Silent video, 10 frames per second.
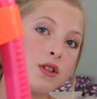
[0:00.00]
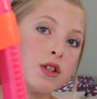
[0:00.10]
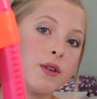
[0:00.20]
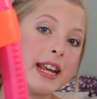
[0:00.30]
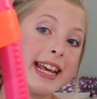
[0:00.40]

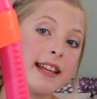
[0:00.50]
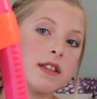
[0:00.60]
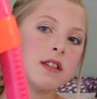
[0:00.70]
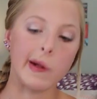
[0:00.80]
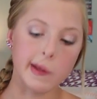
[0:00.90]
so it
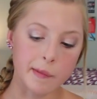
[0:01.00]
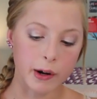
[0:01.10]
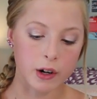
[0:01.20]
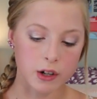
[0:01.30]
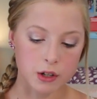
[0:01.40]
is a little bit
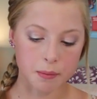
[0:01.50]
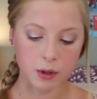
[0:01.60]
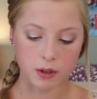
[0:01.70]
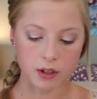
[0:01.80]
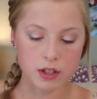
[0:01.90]
harder to
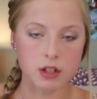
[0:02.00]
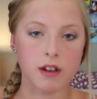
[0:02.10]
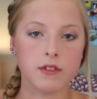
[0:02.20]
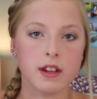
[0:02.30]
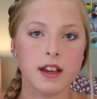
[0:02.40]
pull because you
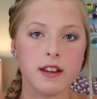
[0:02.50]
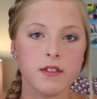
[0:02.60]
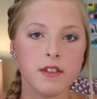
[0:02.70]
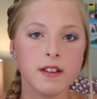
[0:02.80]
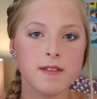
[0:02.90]
have to kind of